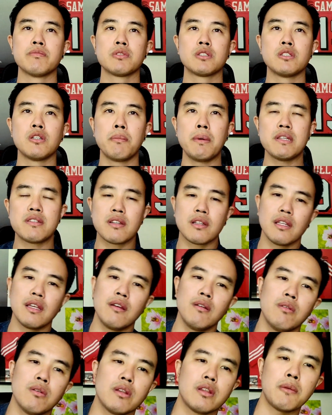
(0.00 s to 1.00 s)
So
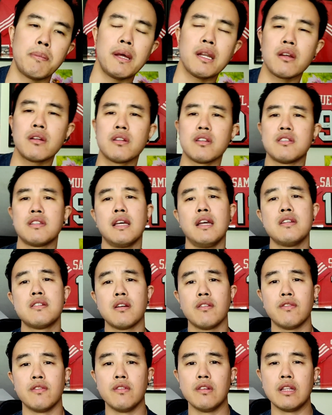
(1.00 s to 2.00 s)
basically, depending on the stage
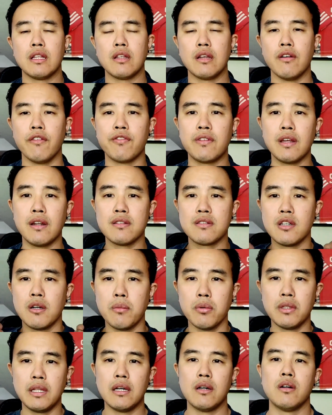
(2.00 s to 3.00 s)
of tennis
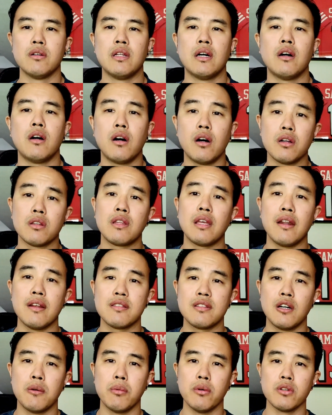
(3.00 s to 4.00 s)
elbow, now not all
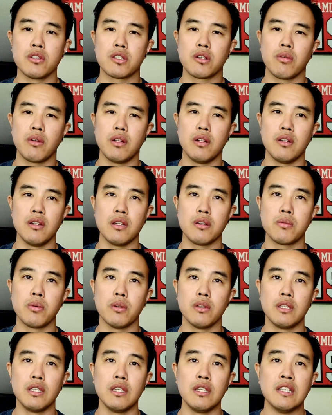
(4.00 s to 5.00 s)
tennis elbow is created
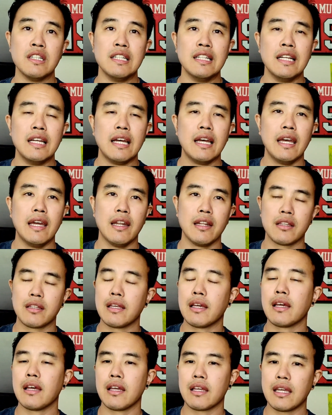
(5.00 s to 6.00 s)
equally, and
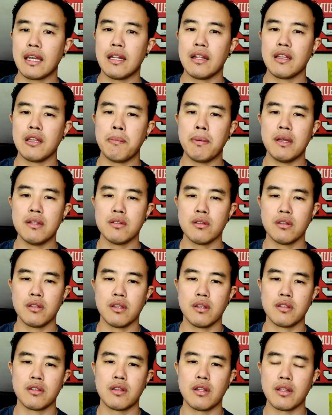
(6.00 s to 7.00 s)
again it depends on
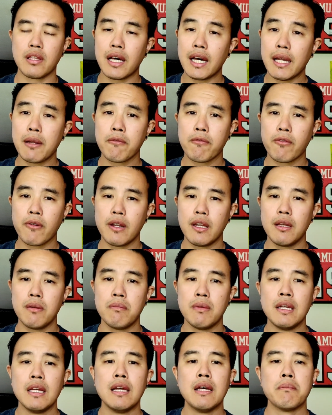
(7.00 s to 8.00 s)
the time
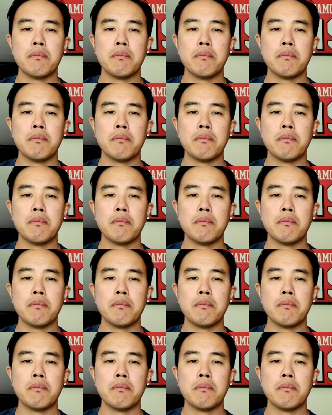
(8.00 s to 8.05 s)
frame.